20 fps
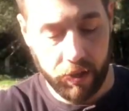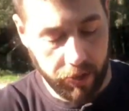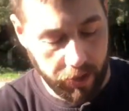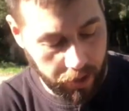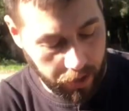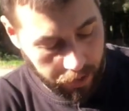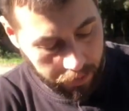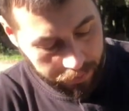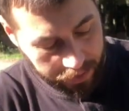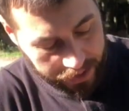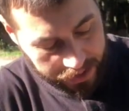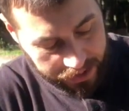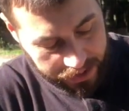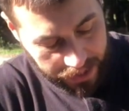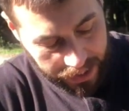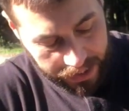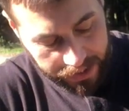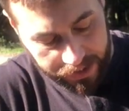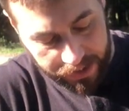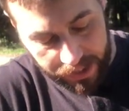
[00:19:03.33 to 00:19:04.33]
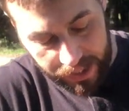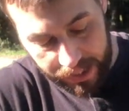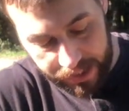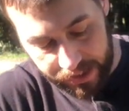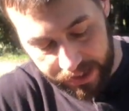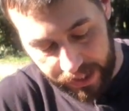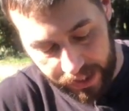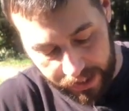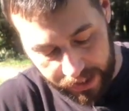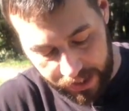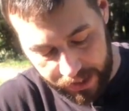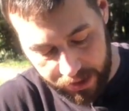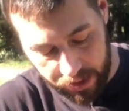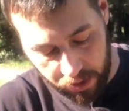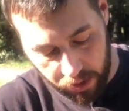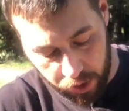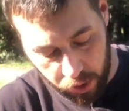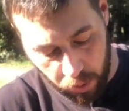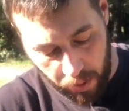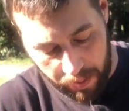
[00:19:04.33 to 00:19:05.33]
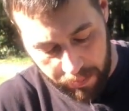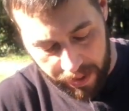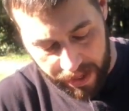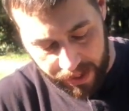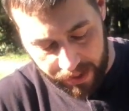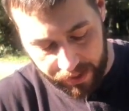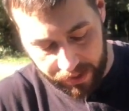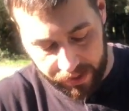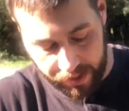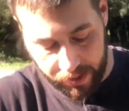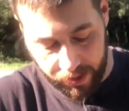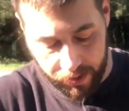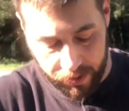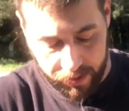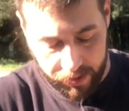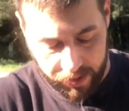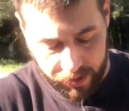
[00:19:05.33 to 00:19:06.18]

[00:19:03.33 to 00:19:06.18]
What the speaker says: The inside's nice. Got a nice little sweatband in there.